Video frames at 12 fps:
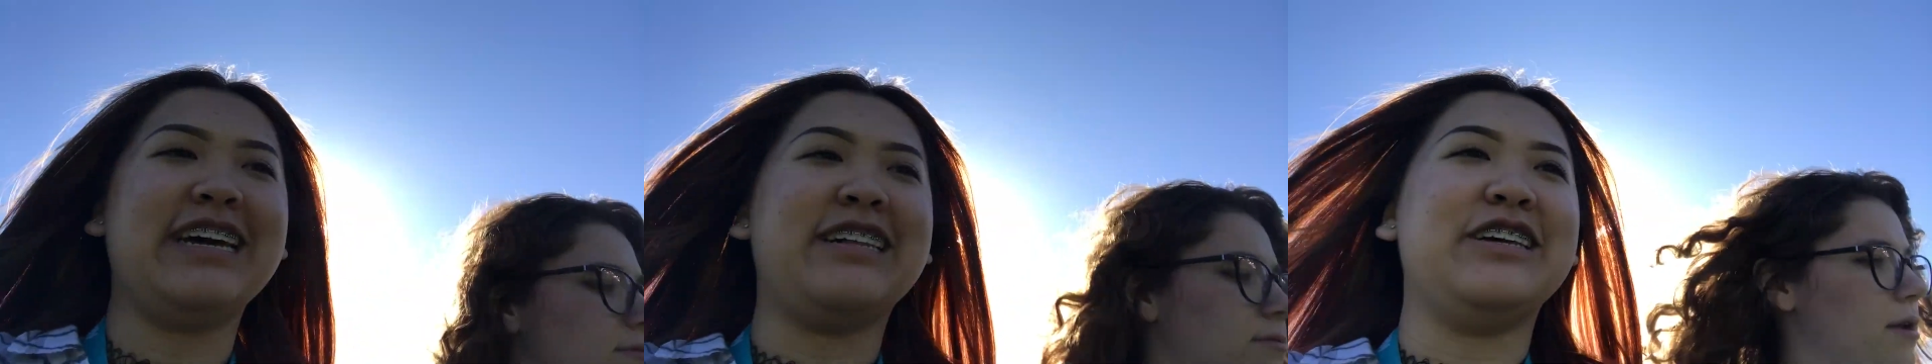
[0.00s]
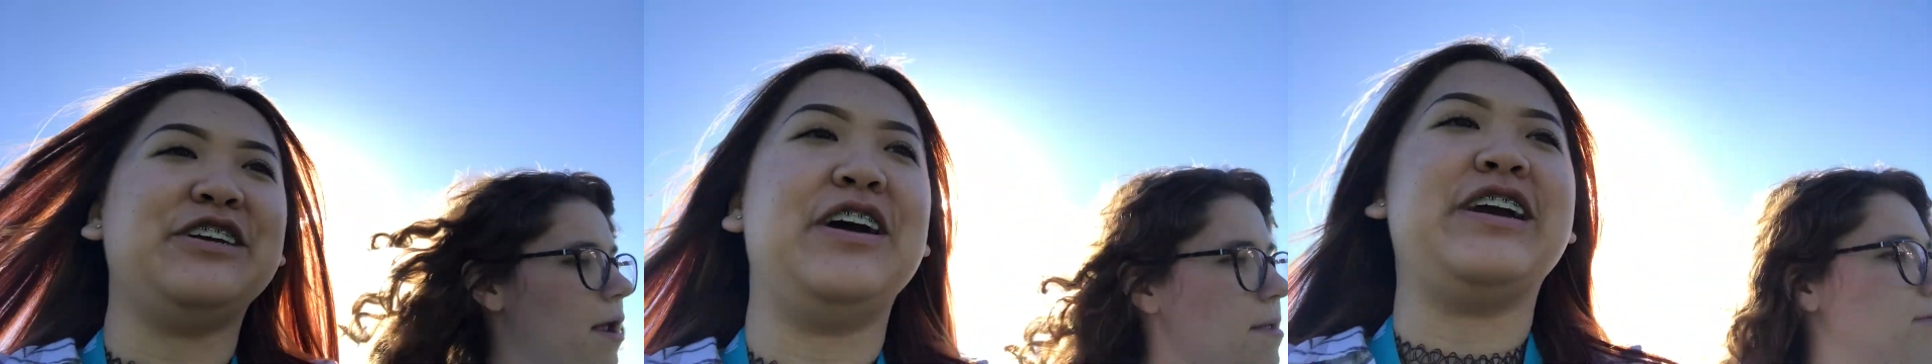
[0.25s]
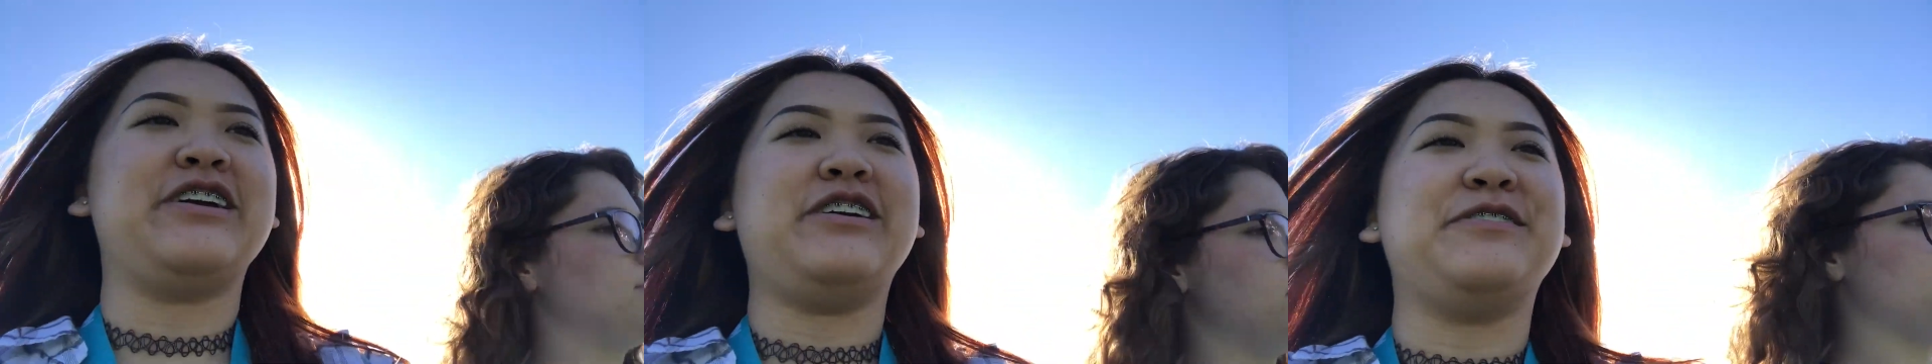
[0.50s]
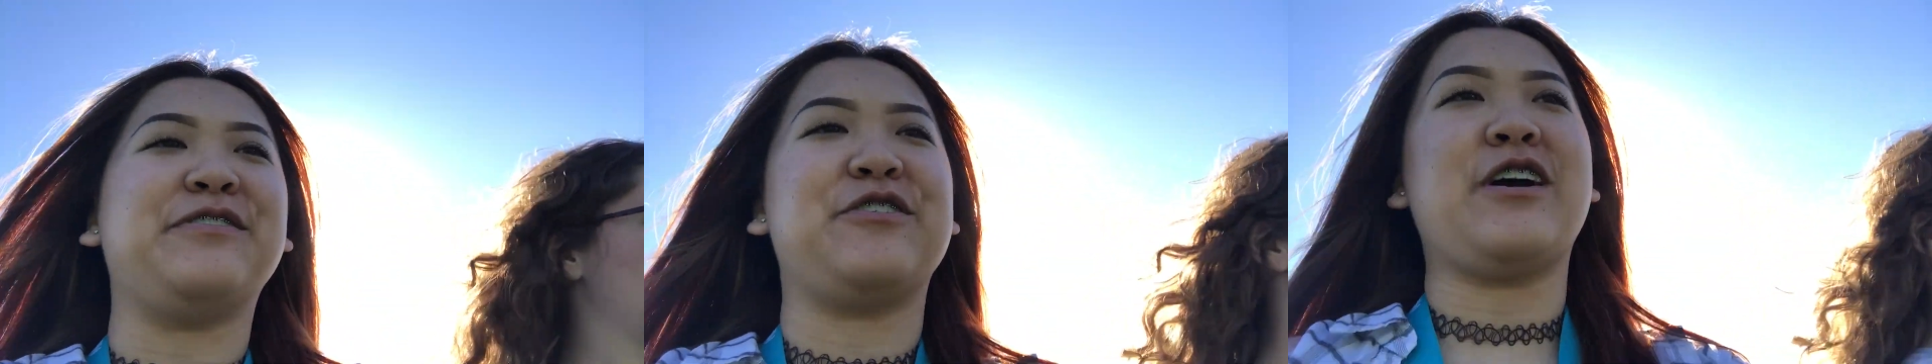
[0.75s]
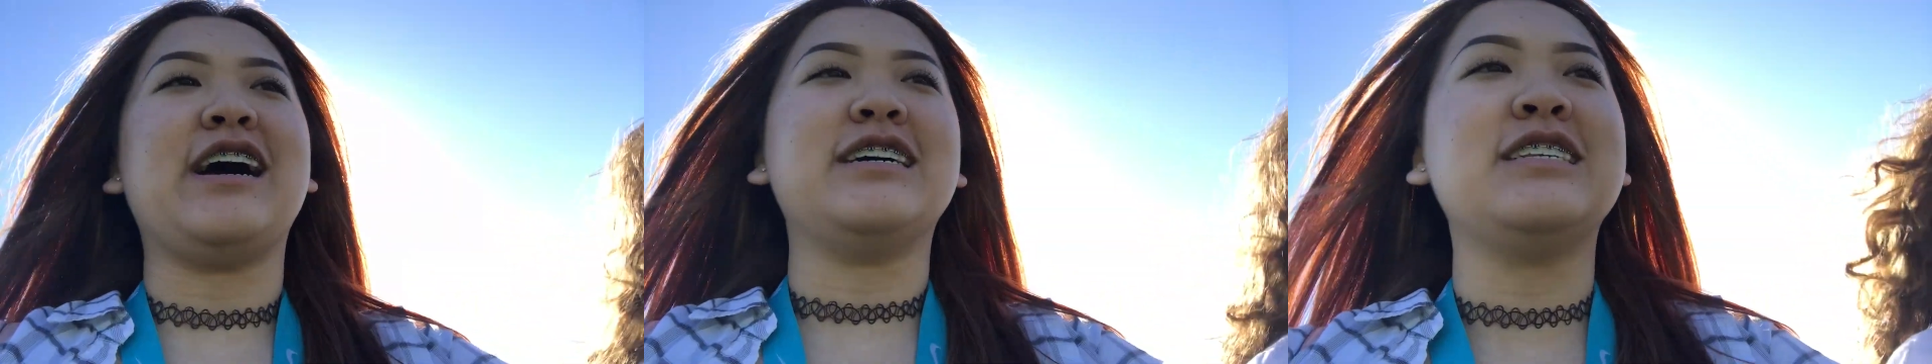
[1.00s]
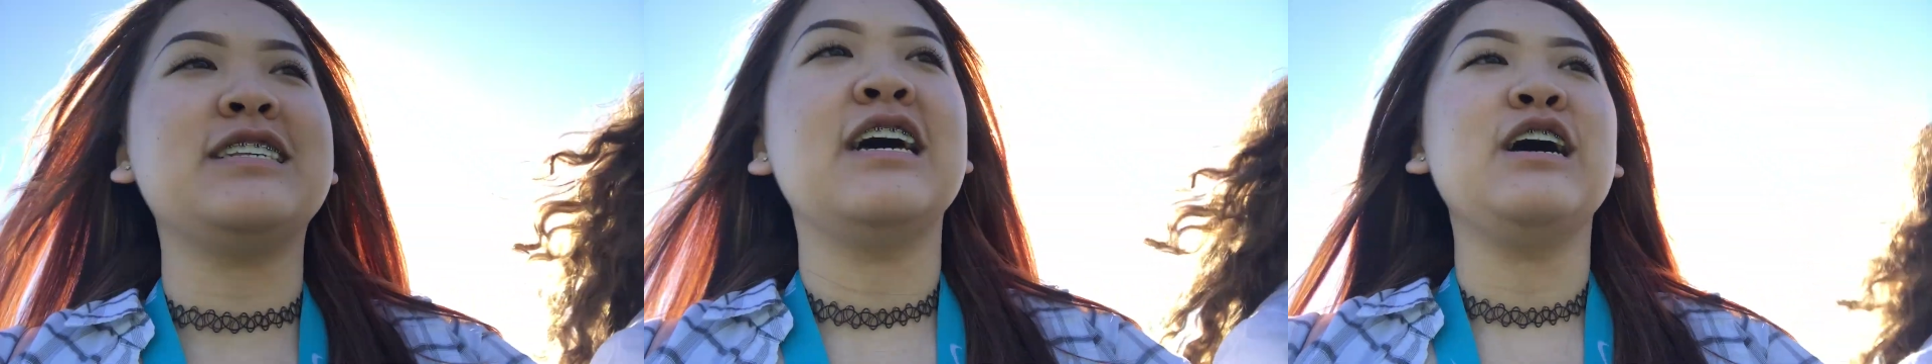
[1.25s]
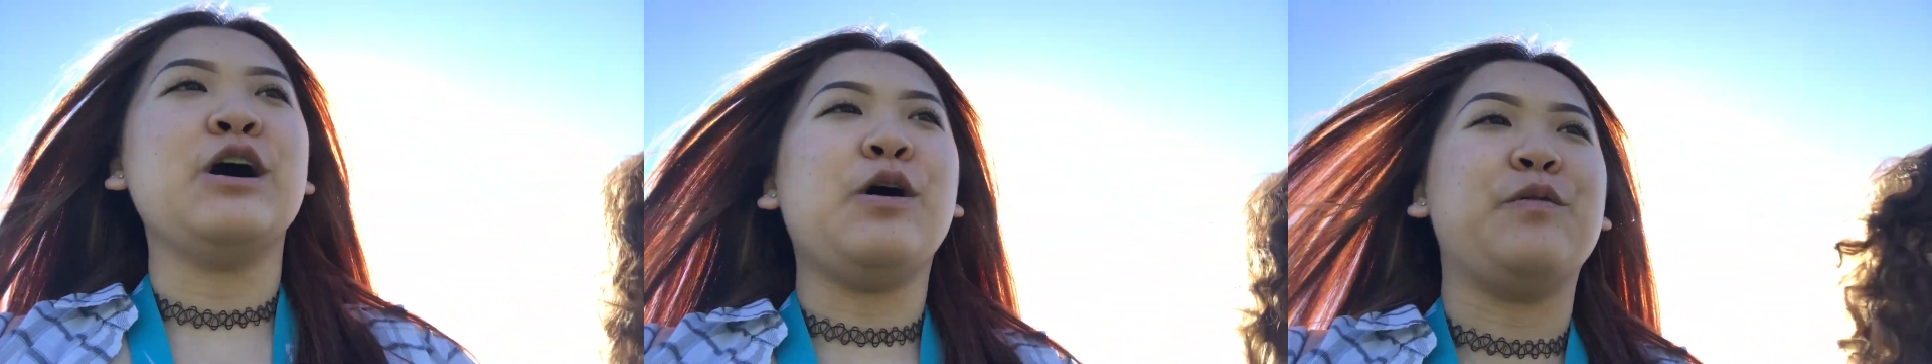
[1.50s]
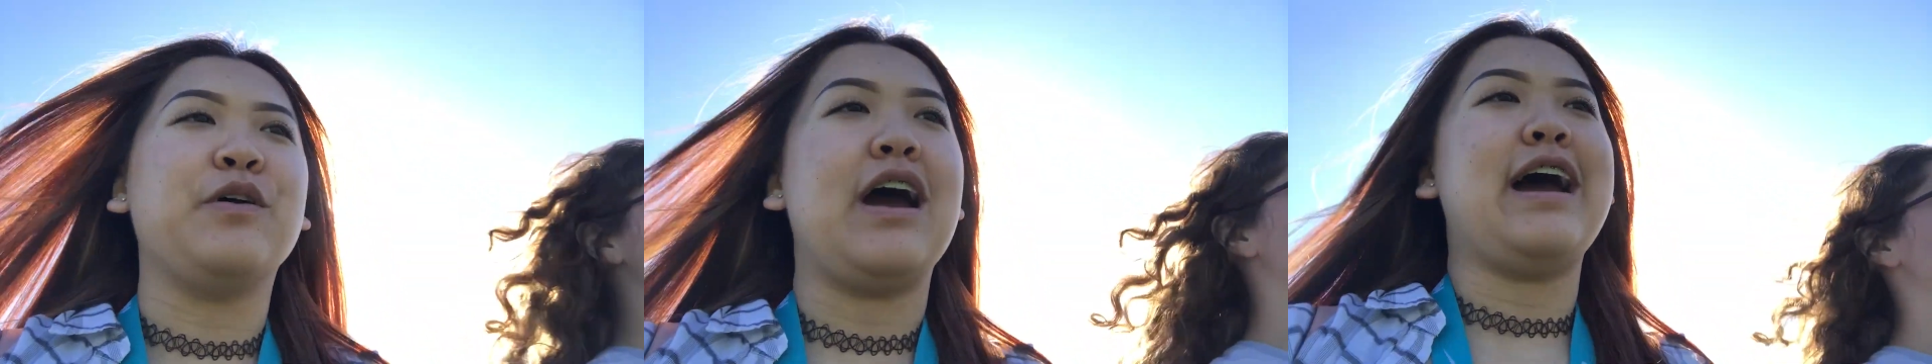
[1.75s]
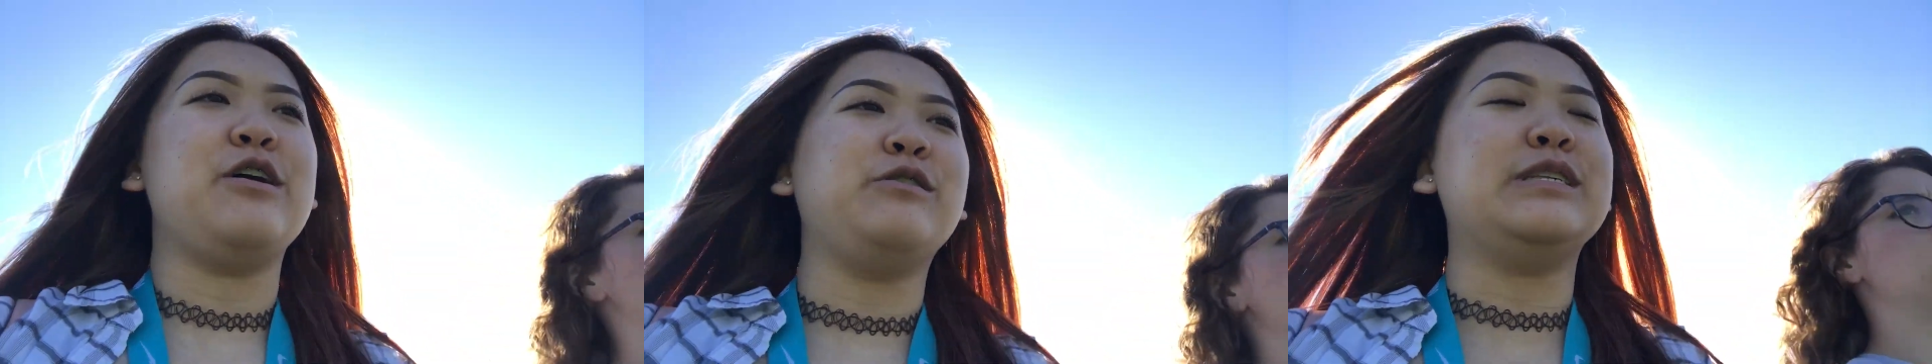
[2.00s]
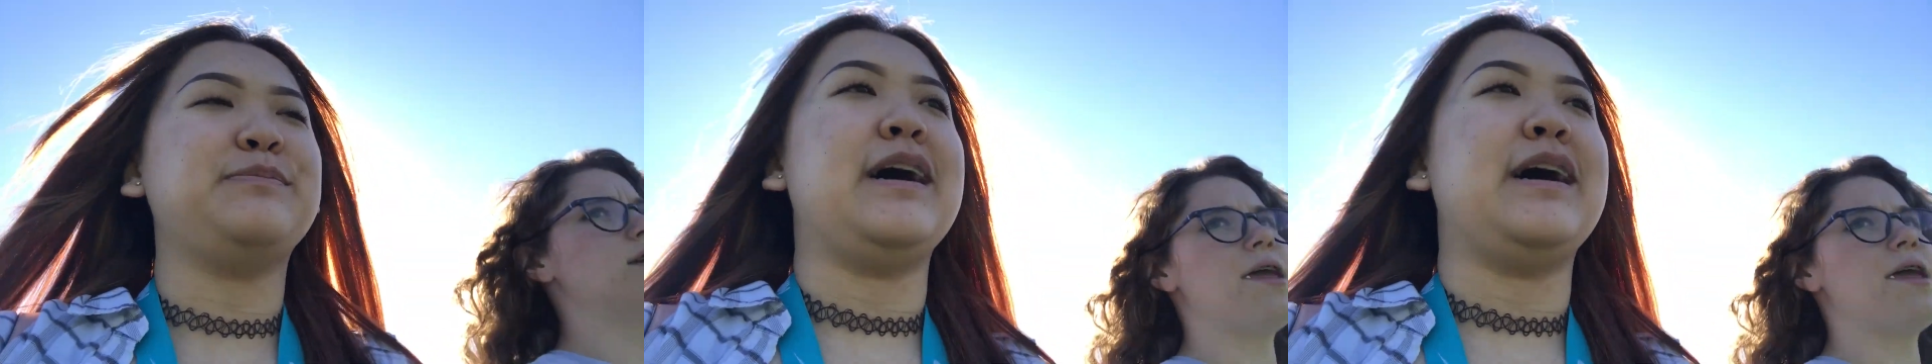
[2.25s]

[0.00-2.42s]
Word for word: like little area of grass where I always